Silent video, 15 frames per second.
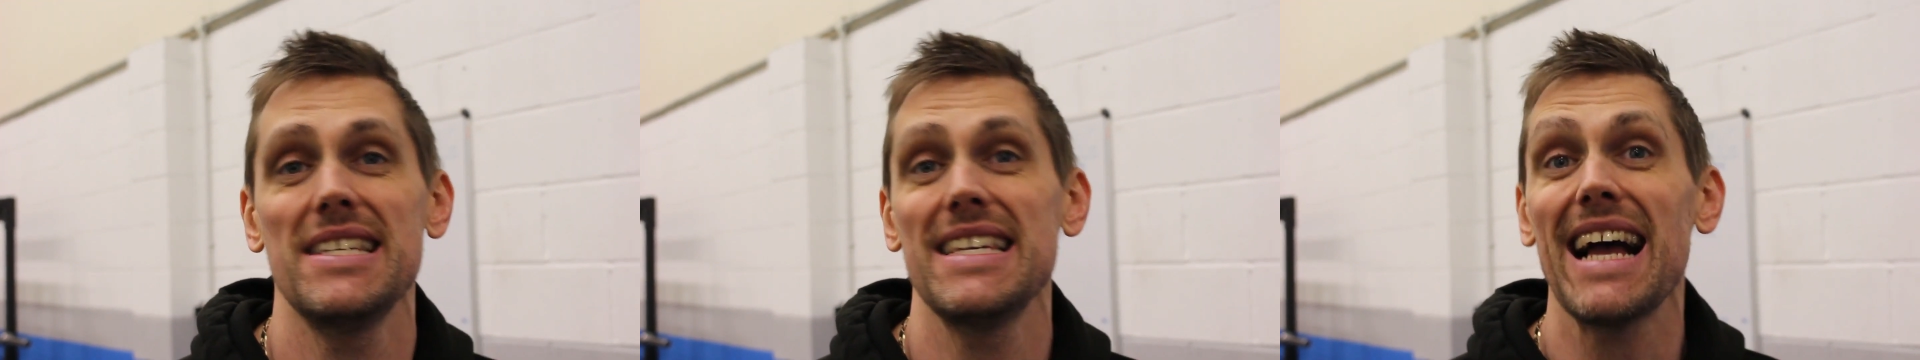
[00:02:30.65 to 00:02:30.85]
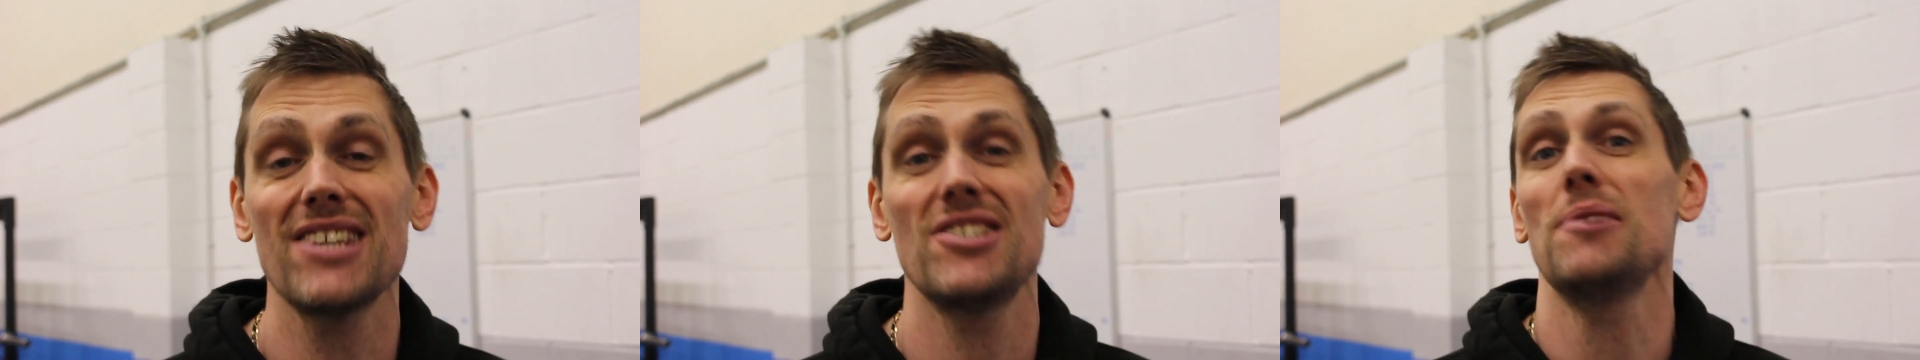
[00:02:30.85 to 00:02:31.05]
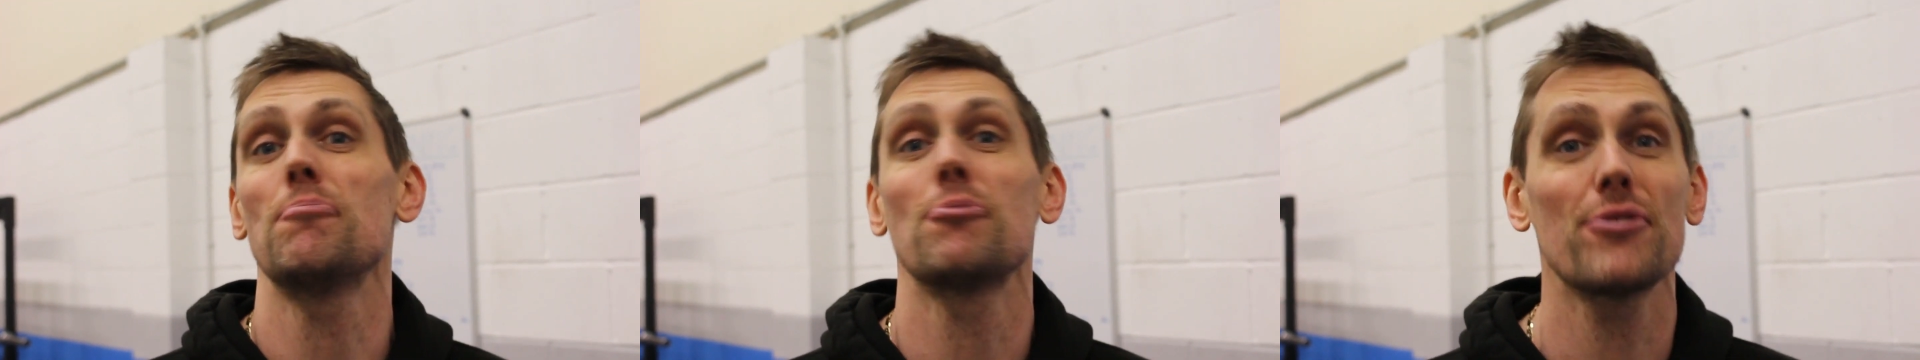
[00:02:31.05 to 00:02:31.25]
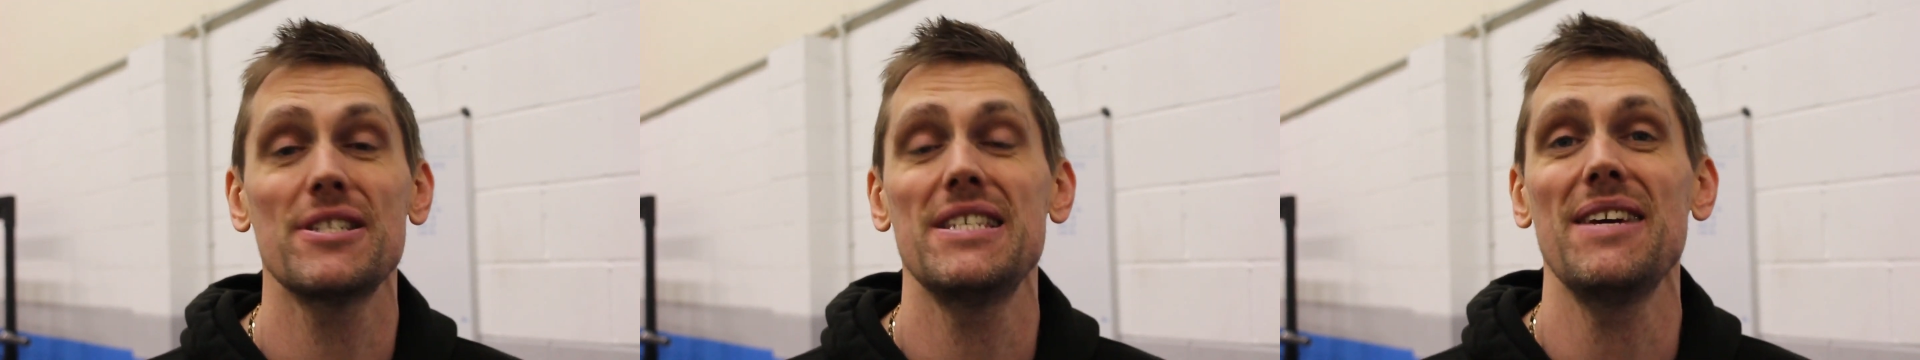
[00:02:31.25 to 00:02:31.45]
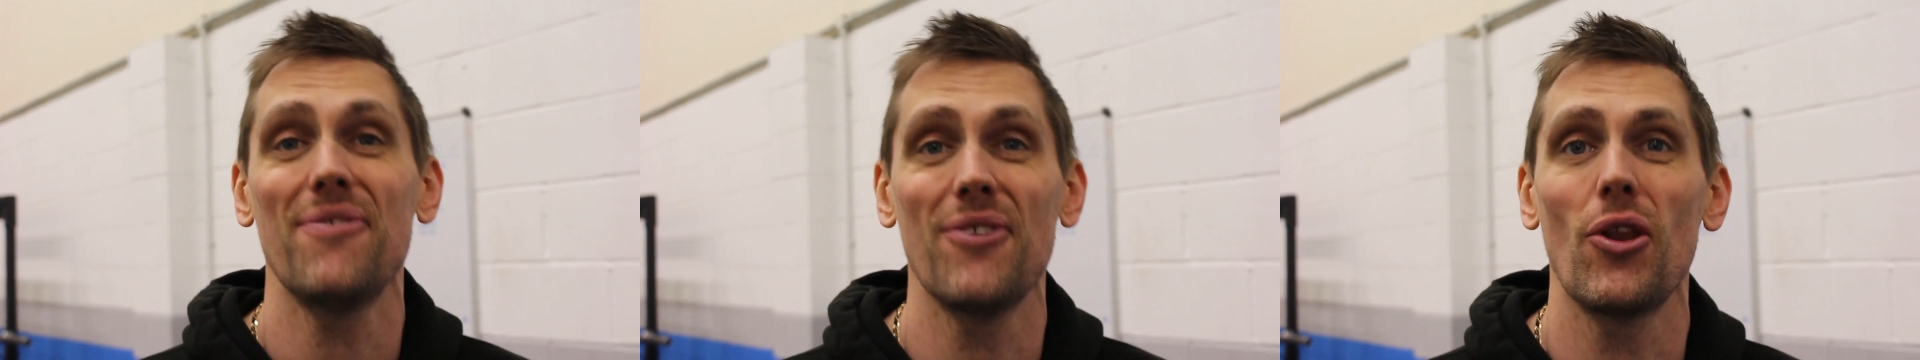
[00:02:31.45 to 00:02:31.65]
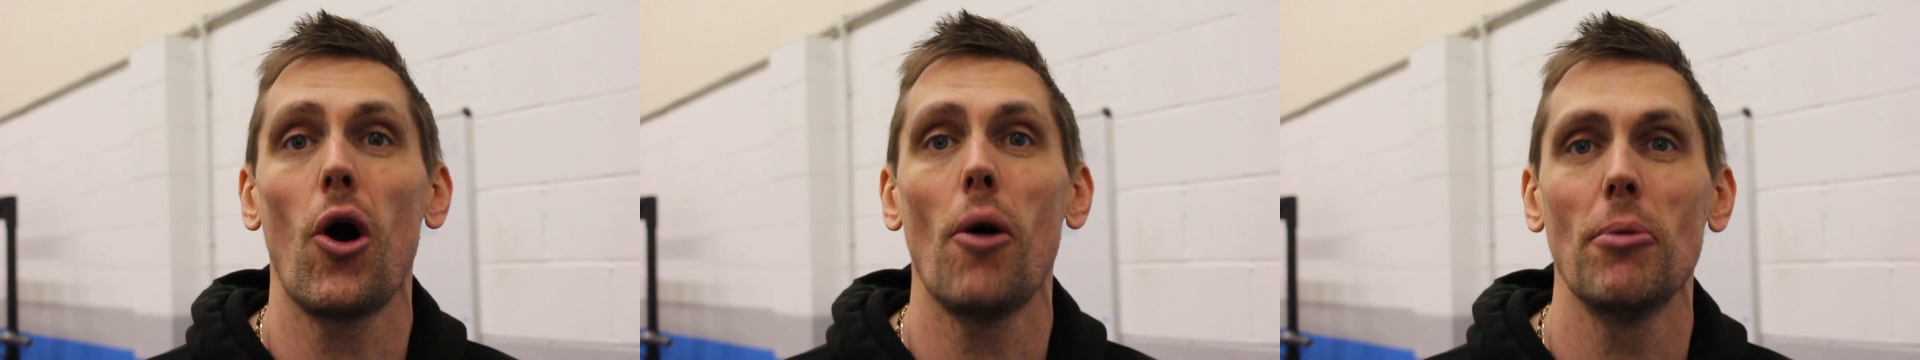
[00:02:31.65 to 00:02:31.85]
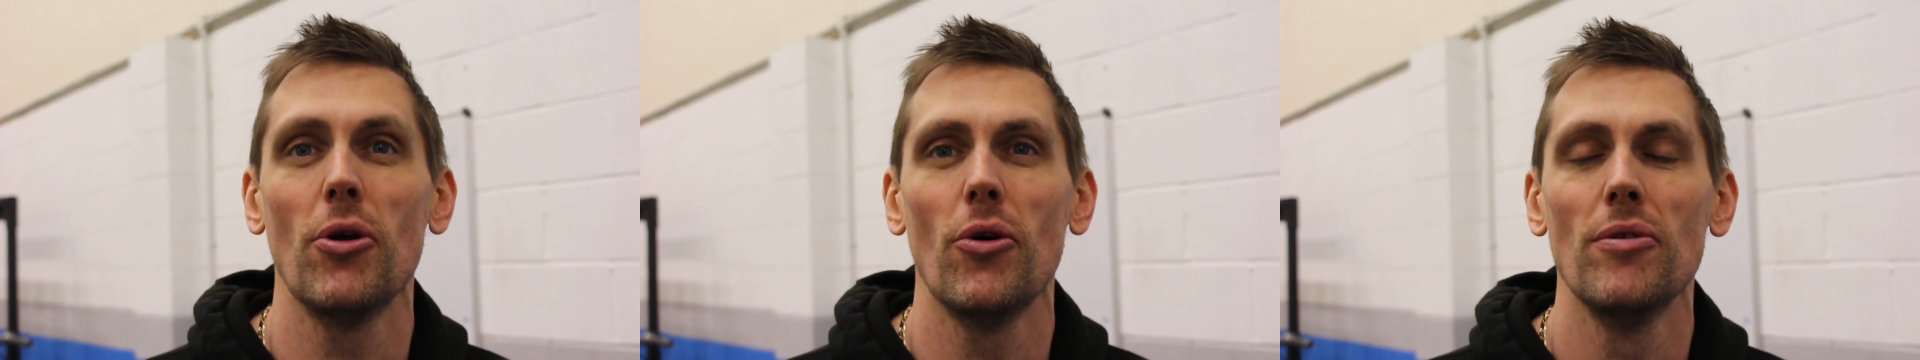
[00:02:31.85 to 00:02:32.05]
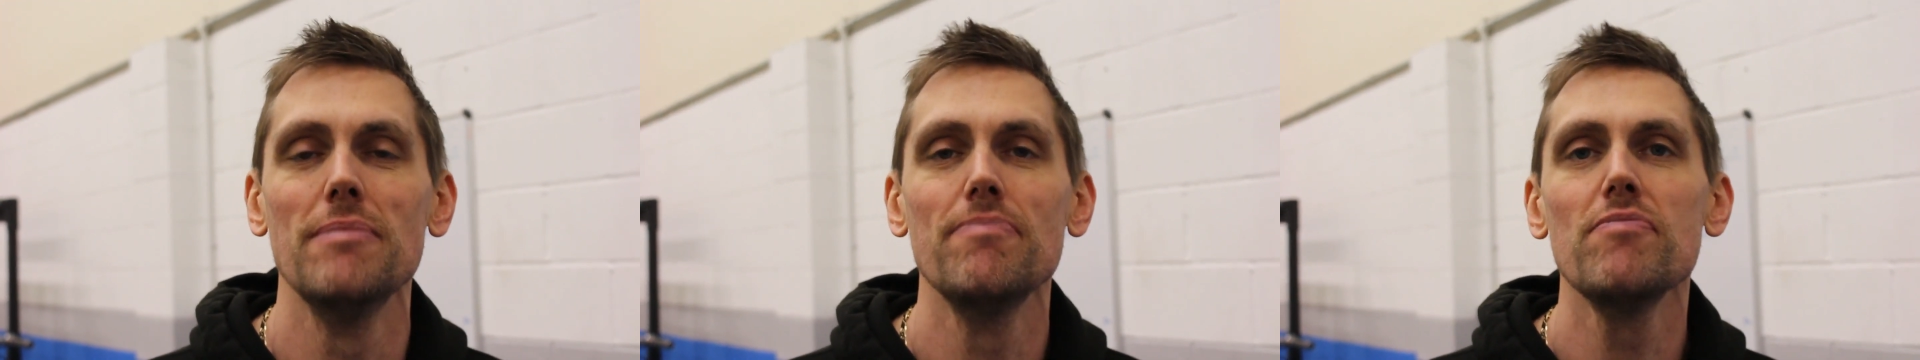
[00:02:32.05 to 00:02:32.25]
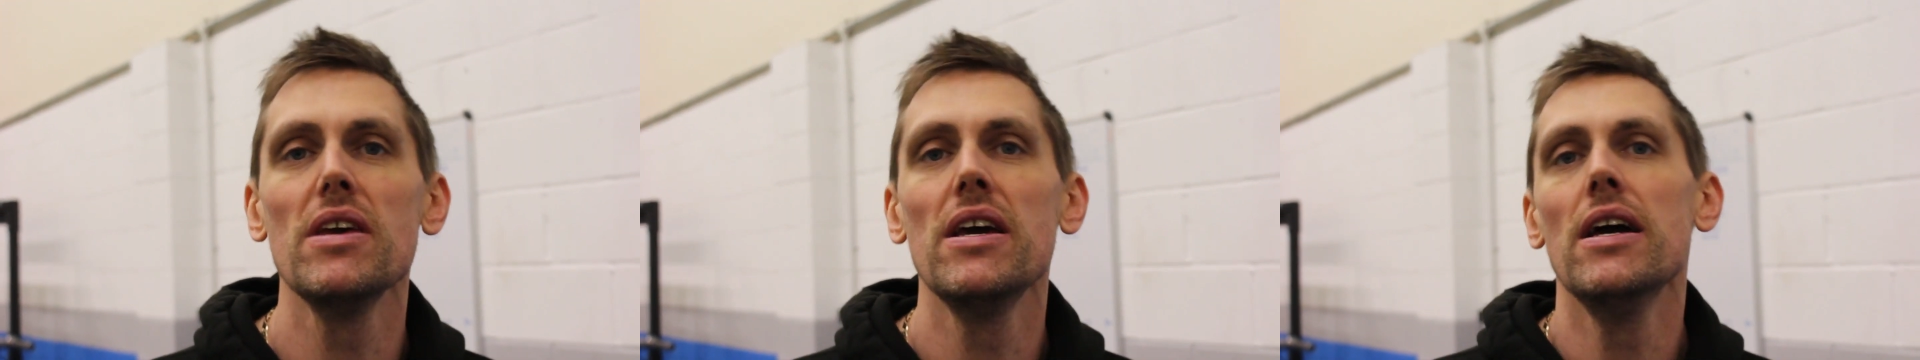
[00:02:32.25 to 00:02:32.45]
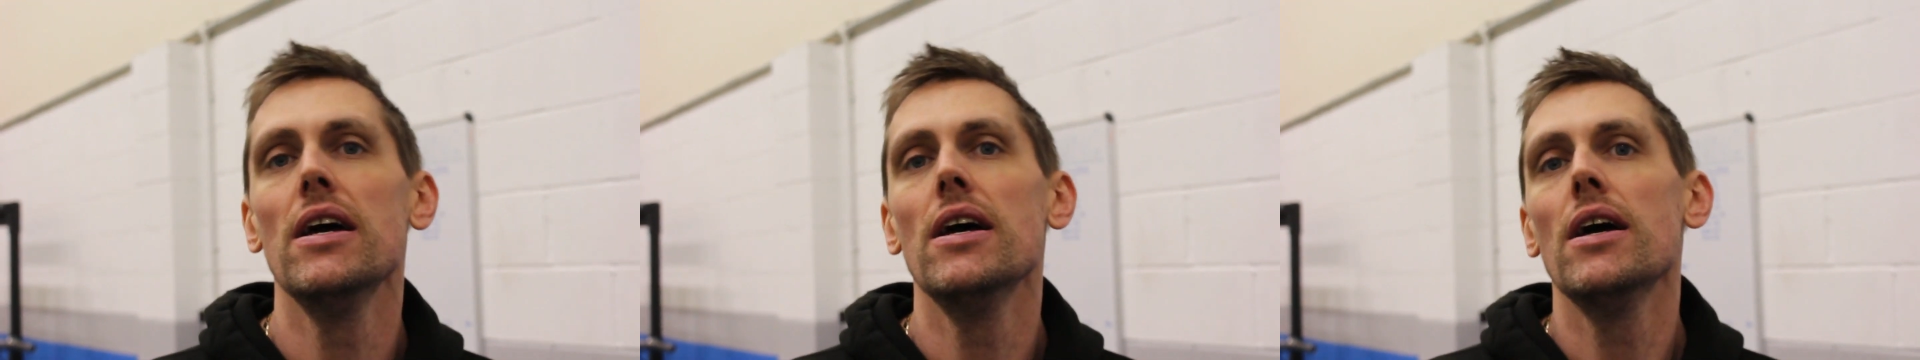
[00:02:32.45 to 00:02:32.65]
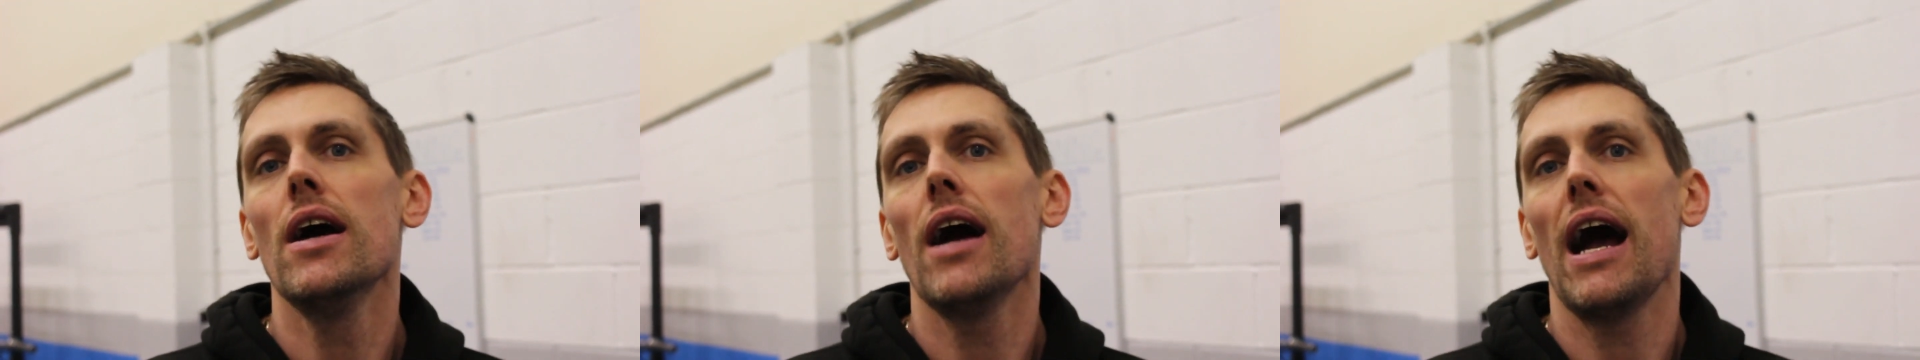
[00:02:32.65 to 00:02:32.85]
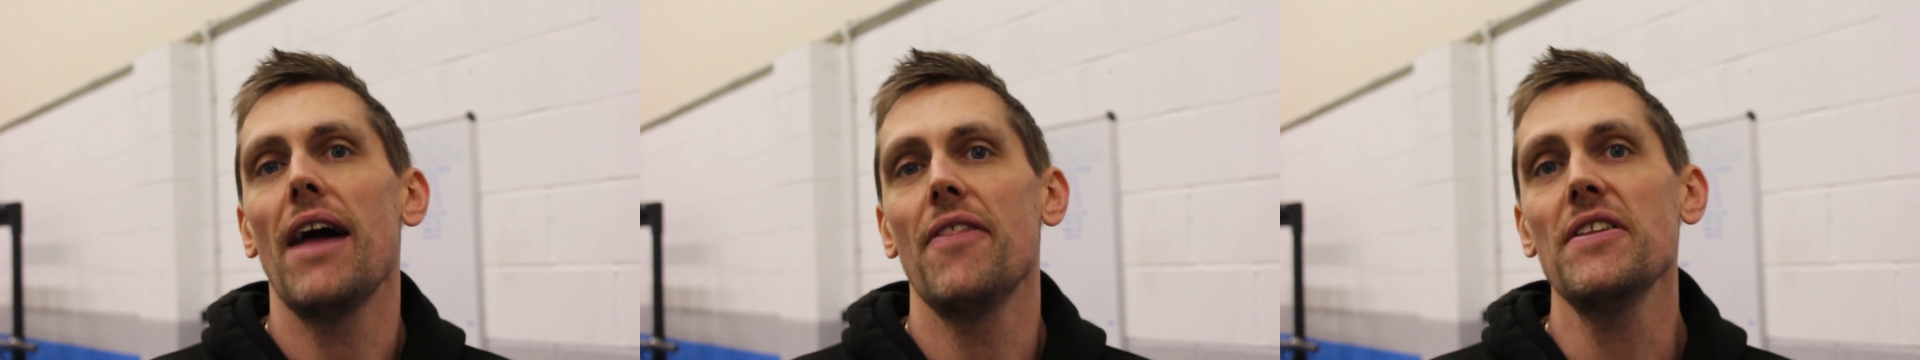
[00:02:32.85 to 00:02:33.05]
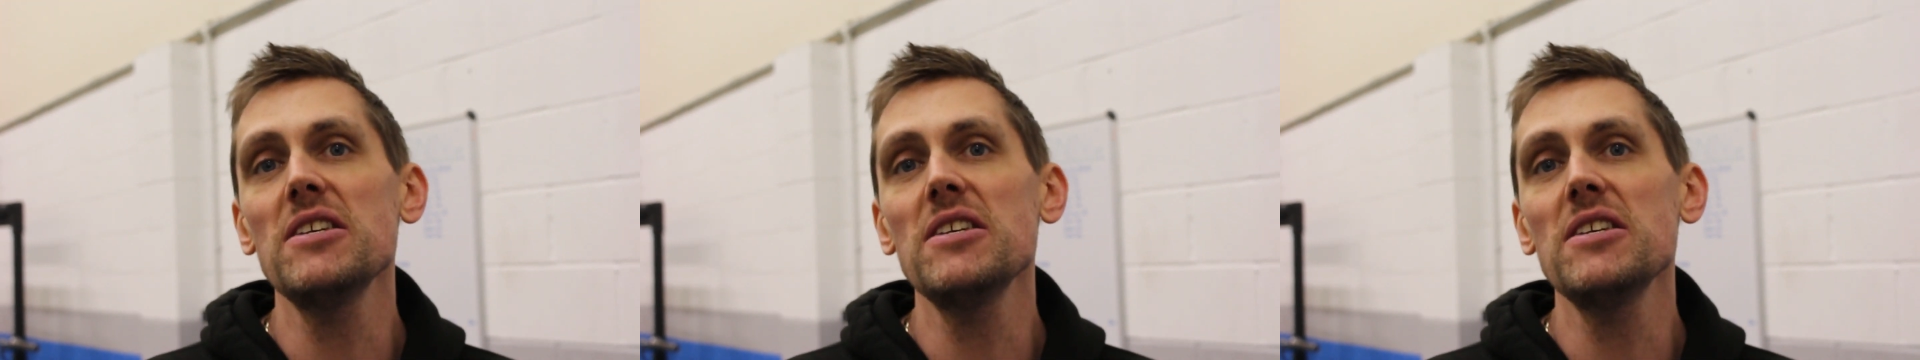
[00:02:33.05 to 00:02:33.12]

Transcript: is actually pretty phenomenal. And